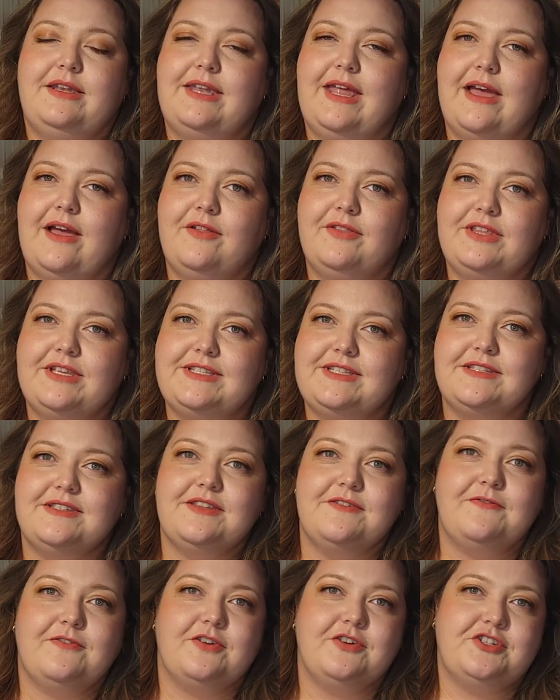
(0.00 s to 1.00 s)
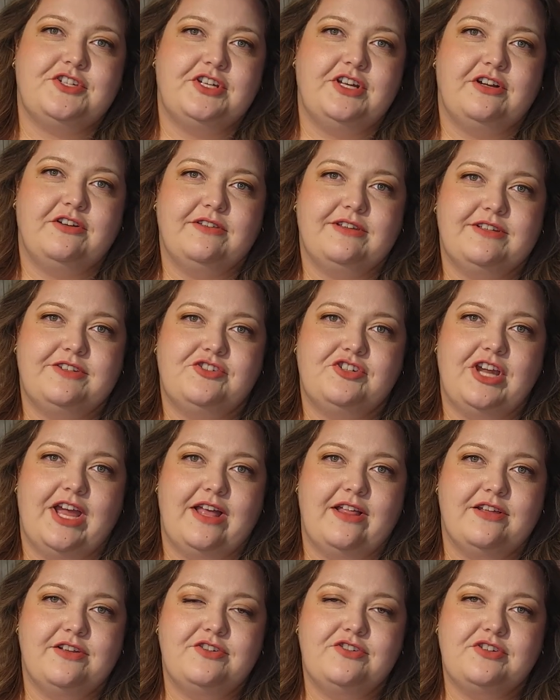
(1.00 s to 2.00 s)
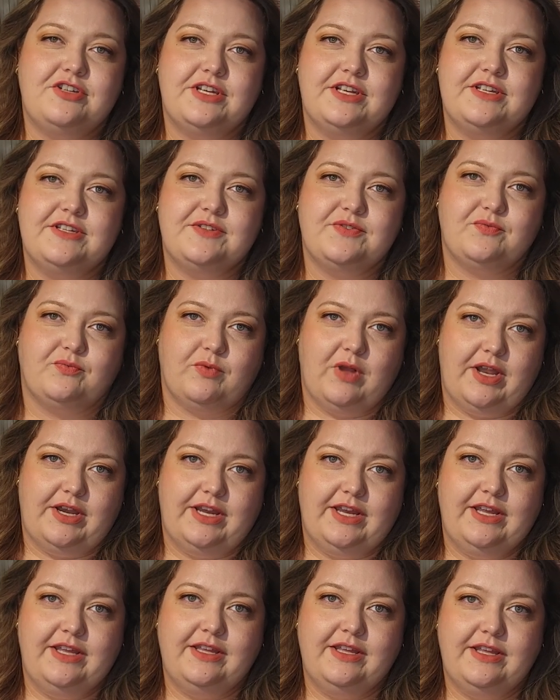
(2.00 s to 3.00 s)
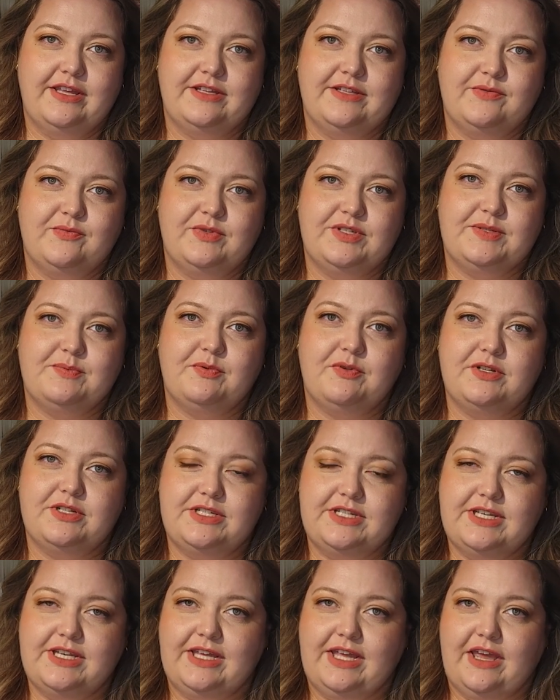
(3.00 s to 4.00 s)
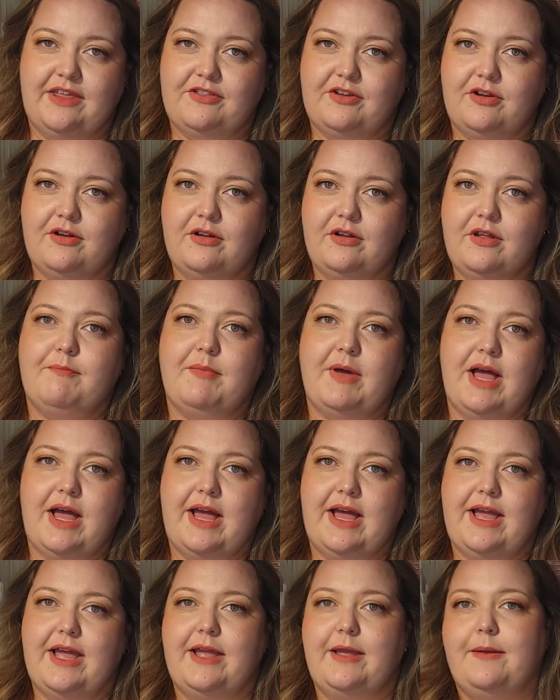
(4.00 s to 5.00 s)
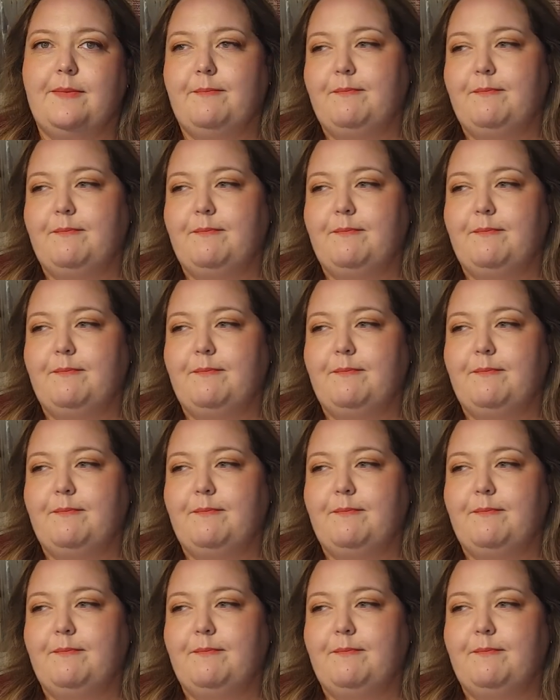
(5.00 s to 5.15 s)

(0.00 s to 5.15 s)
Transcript: Now, this is the first year this challenge is running. It was put together by